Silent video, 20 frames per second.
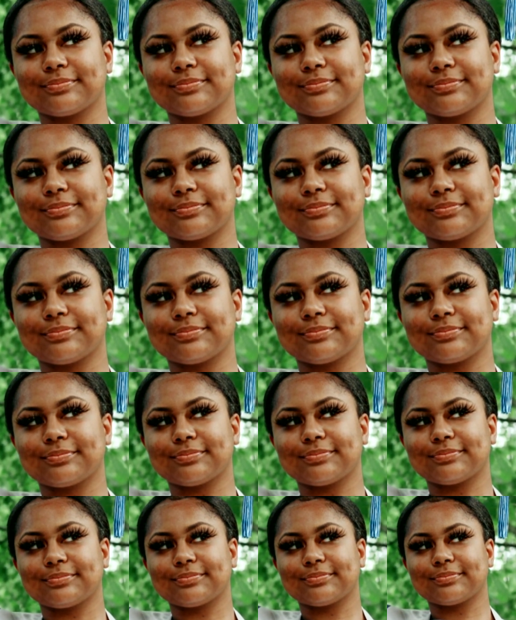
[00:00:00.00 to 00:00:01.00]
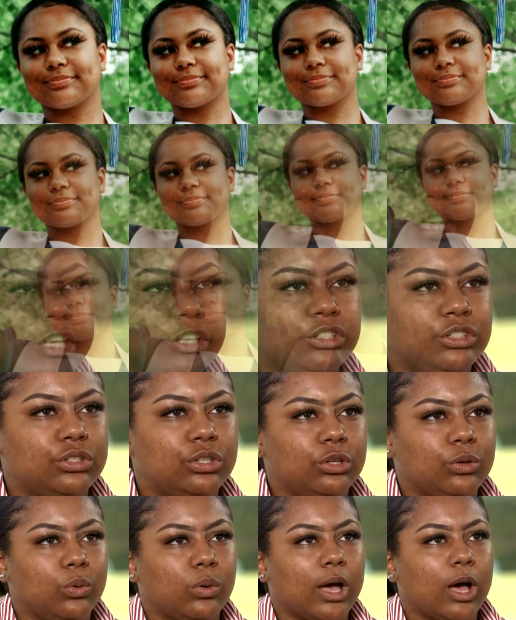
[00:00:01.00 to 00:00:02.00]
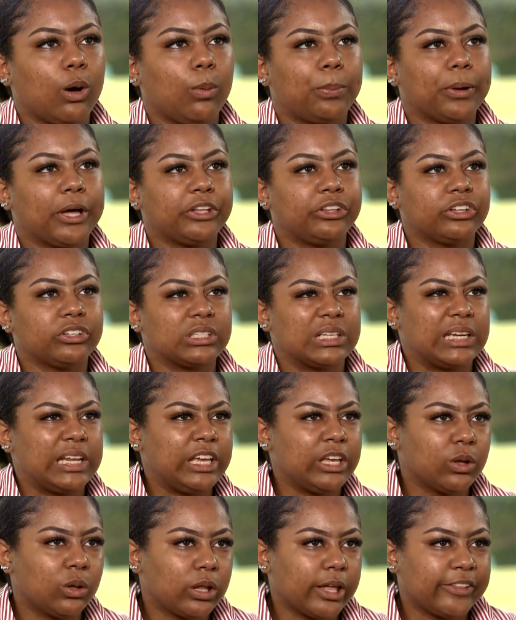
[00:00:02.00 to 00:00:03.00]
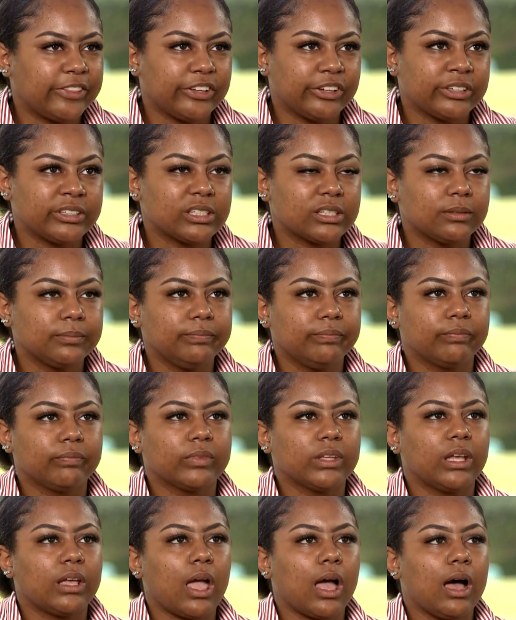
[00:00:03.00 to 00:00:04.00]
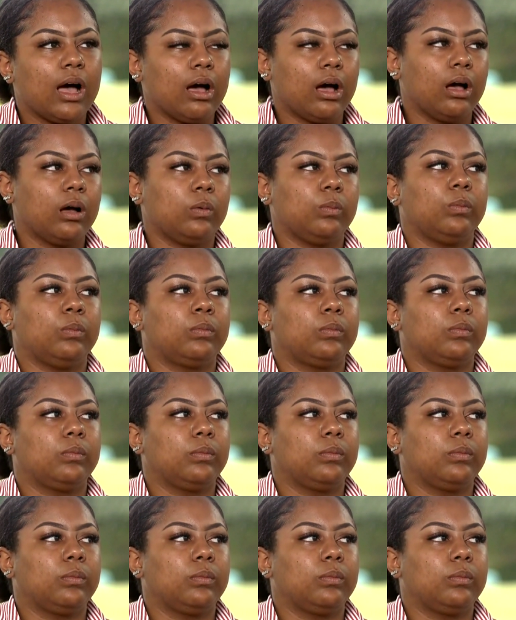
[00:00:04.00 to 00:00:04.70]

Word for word: I know that my calling is to help others and heal others, um,